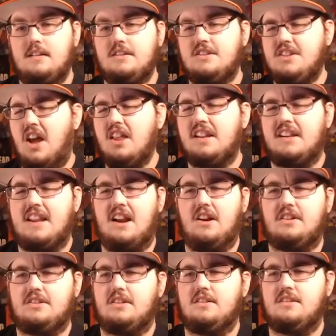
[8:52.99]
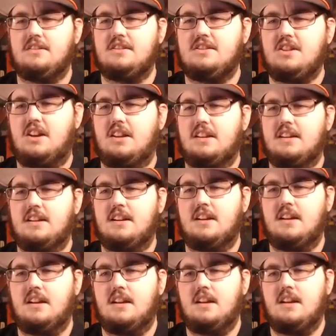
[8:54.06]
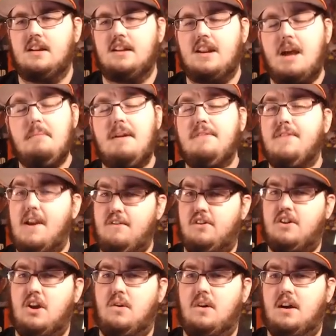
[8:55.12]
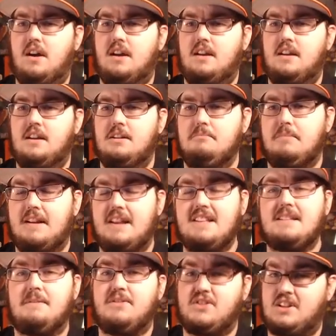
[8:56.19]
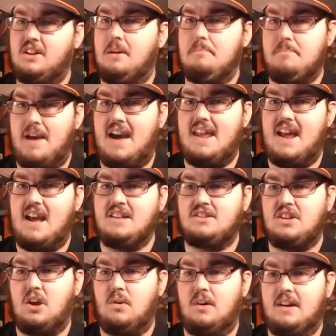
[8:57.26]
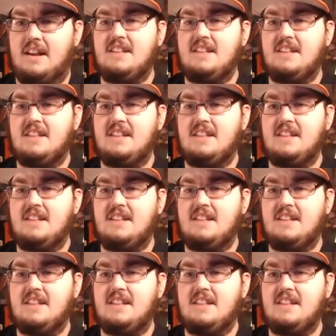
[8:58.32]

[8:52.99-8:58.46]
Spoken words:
Solid character. Solid. Not my favorite Gohan, but he's still a badass Gohan.